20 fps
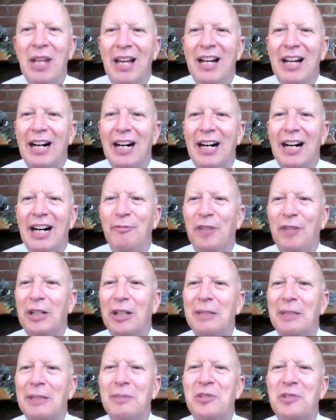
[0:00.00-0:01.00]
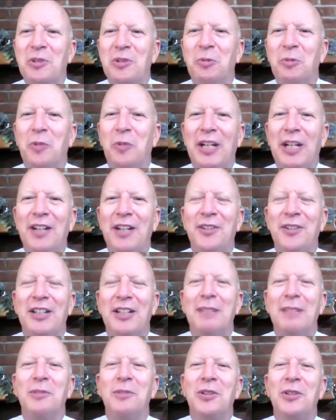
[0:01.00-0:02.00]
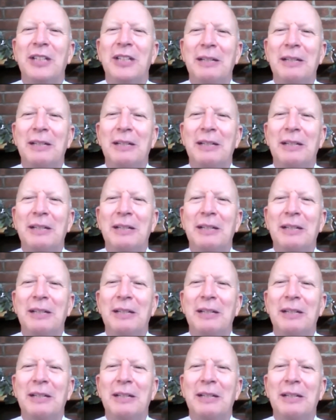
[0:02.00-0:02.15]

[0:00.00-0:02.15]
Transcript: I'm very much aware that I'm looking